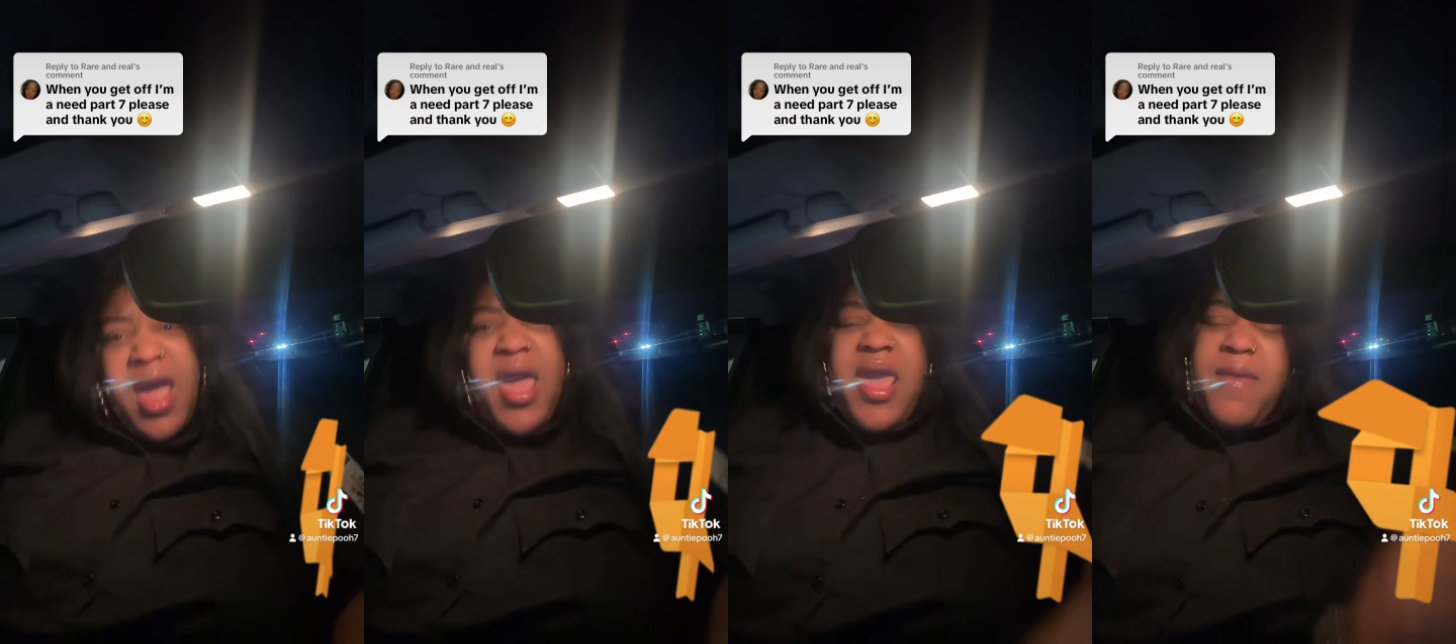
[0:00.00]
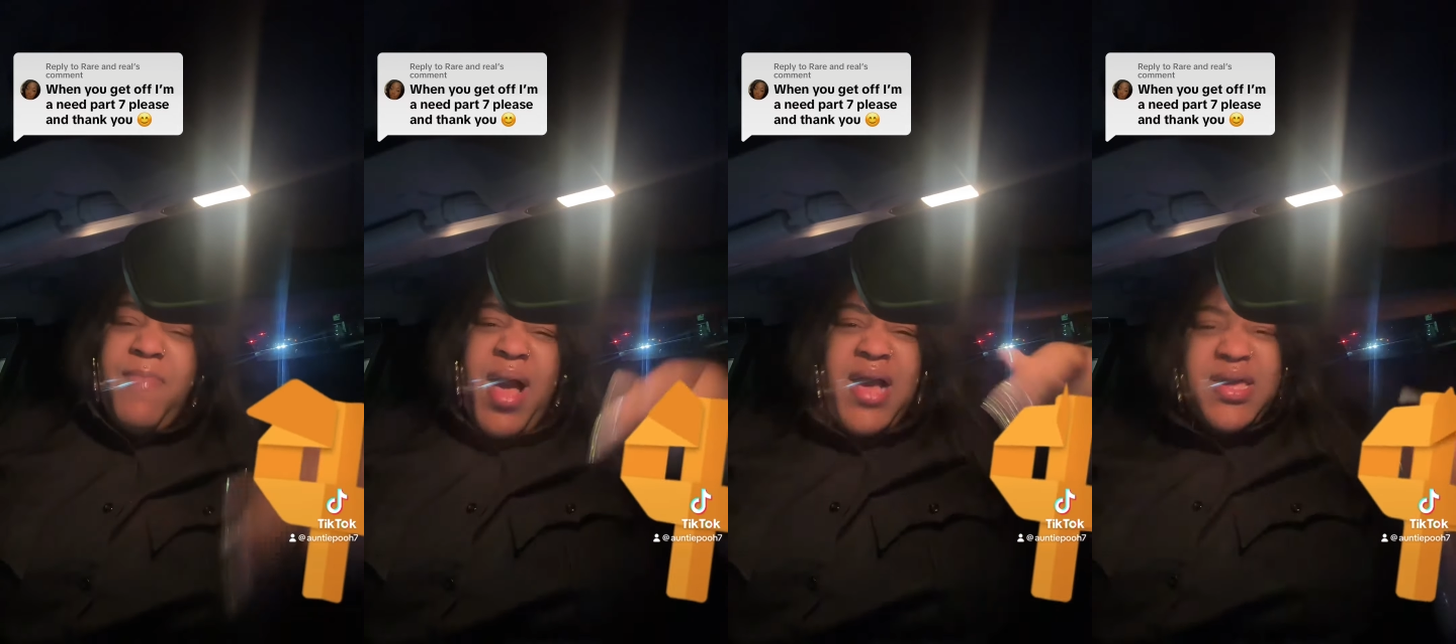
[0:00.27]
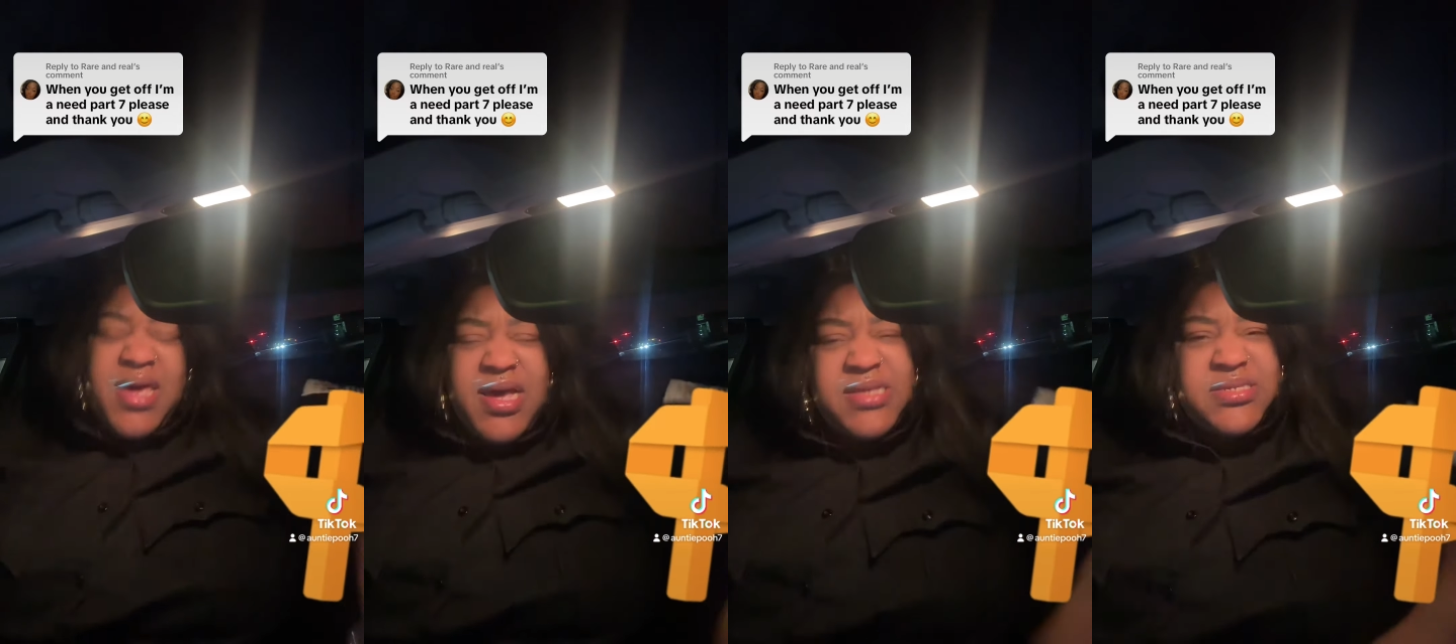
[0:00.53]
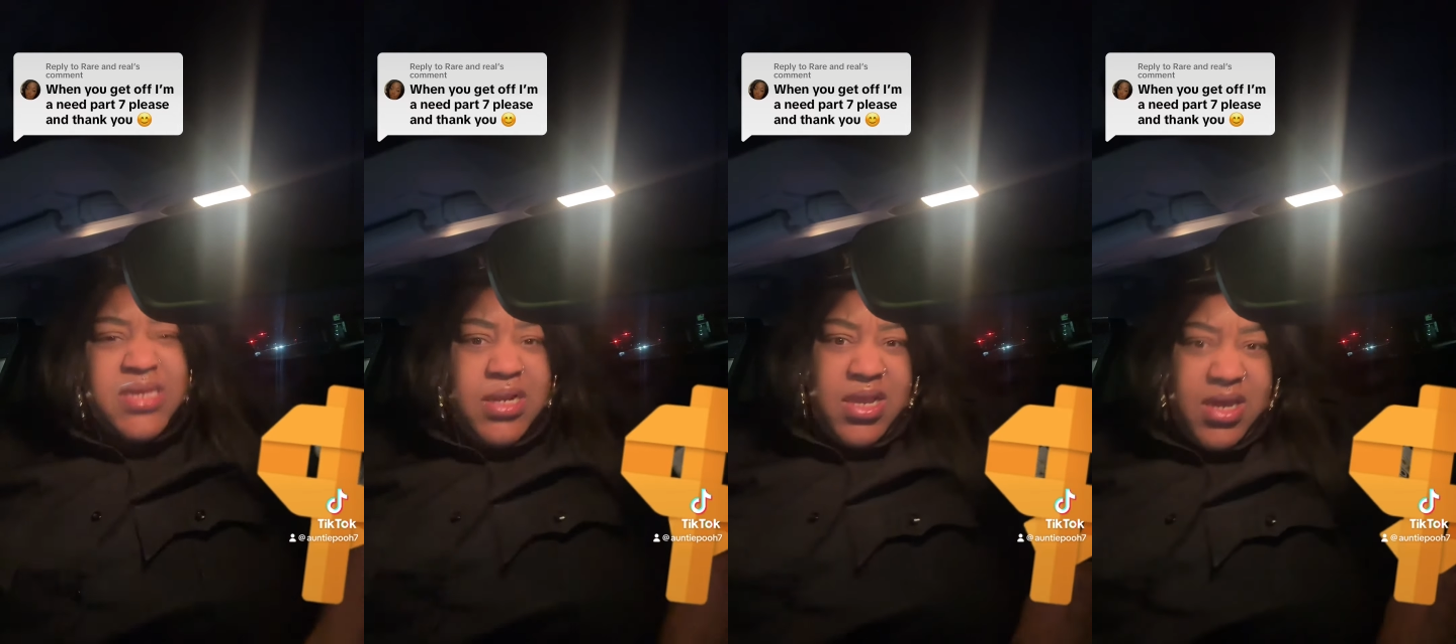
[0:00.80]
and my
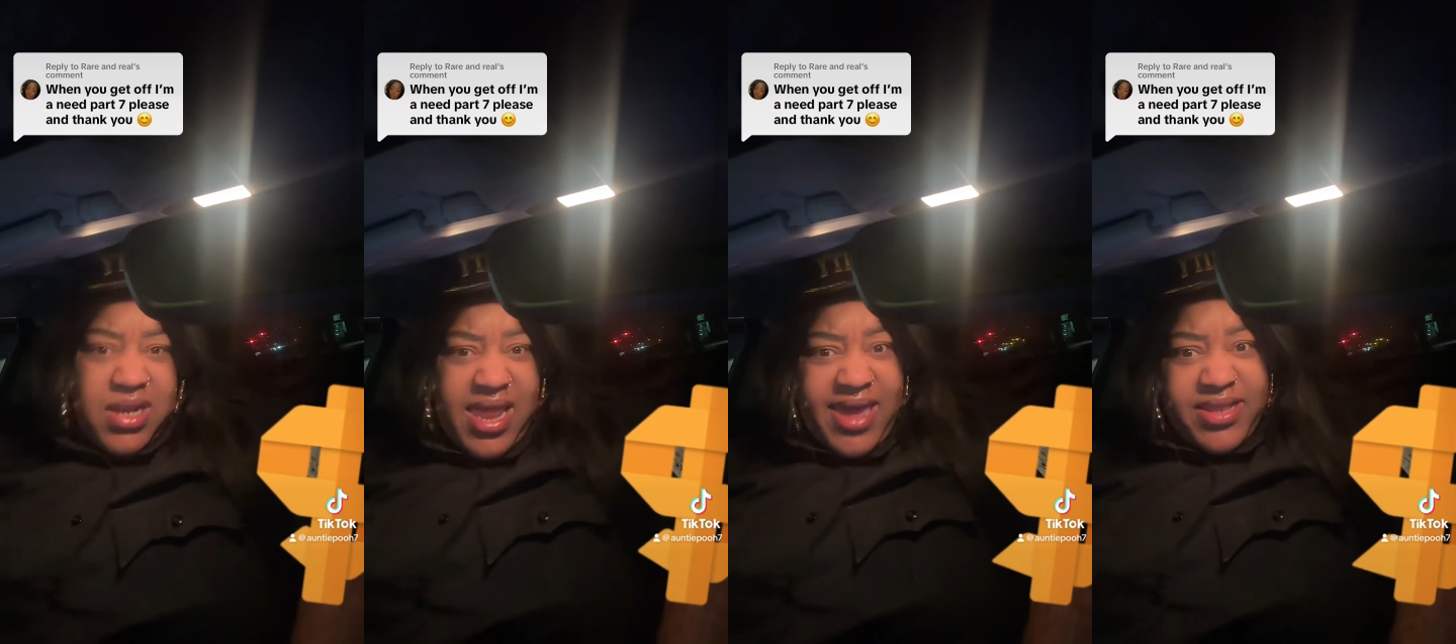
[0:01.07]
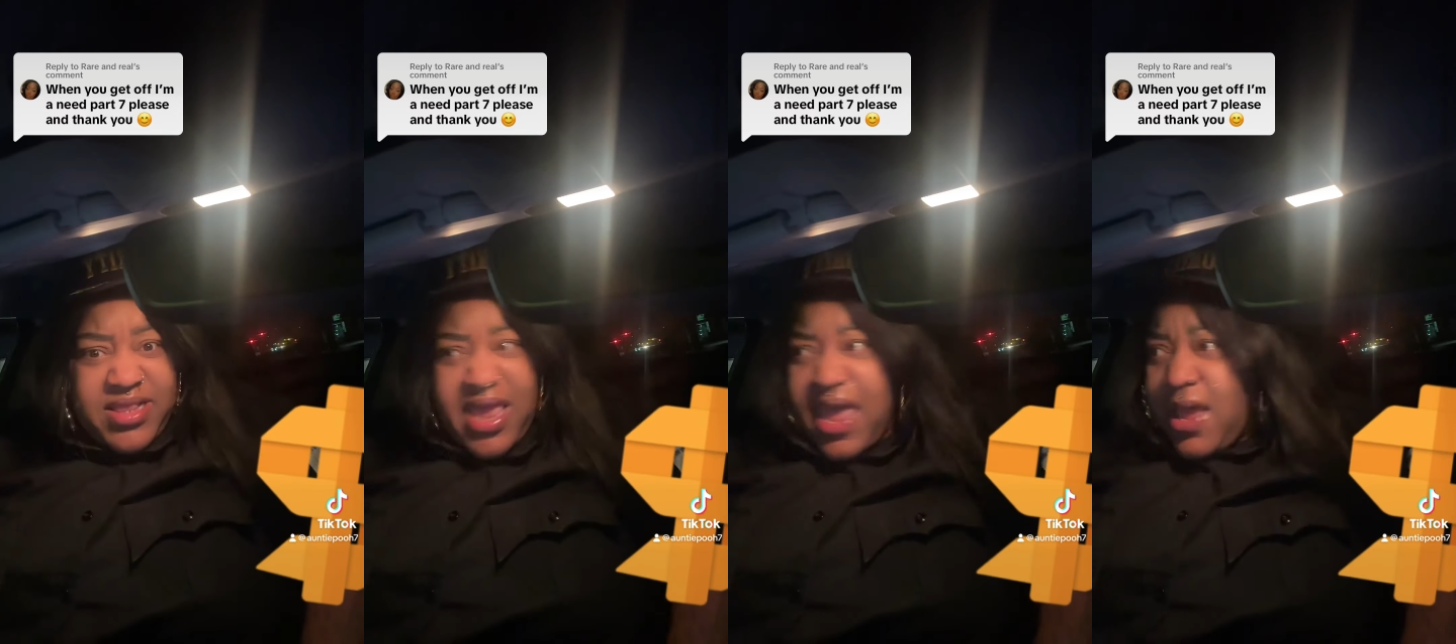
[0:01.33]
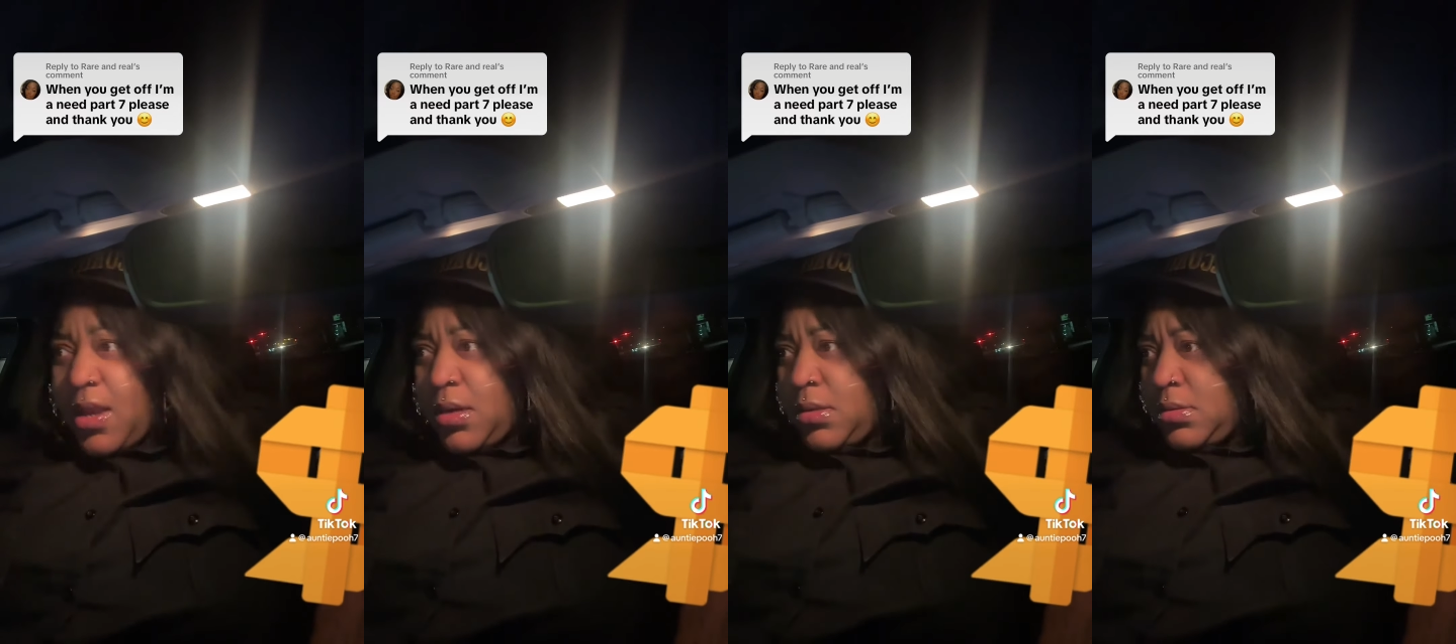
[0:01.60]
cousin look like that.